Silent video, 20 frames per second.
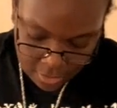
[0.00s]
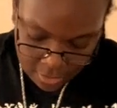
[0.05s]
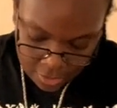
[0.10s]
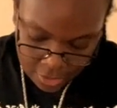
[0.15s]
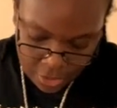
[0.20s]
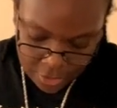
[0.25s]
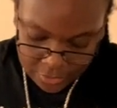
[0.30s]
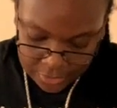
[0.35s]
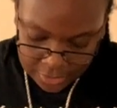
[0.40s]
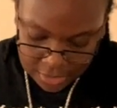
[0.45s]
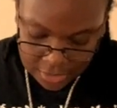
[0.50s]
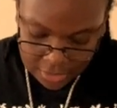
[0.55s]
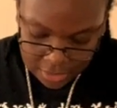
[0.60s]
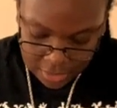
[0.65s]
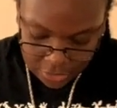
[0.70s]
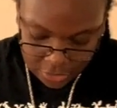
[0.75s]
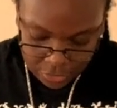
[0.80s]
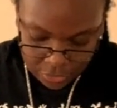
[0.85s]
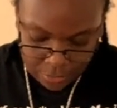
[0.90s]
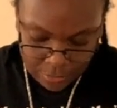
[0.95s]
goes
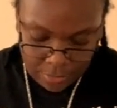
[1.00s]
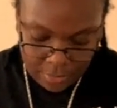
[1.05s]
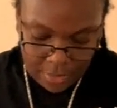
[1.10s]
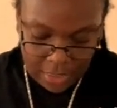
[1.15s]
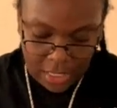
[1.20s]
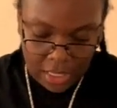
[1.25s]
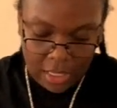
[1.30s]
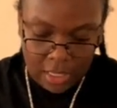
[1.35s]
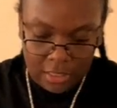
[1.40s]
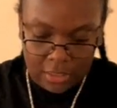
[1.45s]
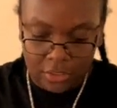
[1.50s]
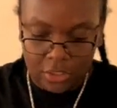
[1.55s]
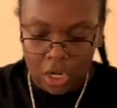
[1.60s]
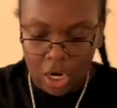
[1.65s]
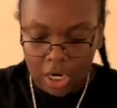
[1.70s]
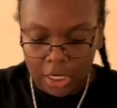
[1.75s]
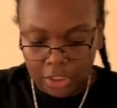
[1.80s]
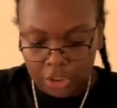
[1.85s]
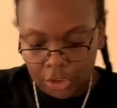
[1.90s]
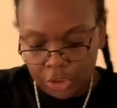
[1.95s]
into the
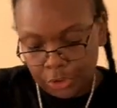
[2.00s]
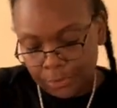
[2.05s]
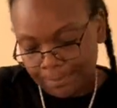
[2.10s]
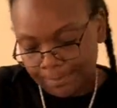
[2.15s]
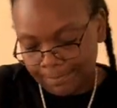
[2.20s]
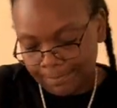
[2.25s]
large.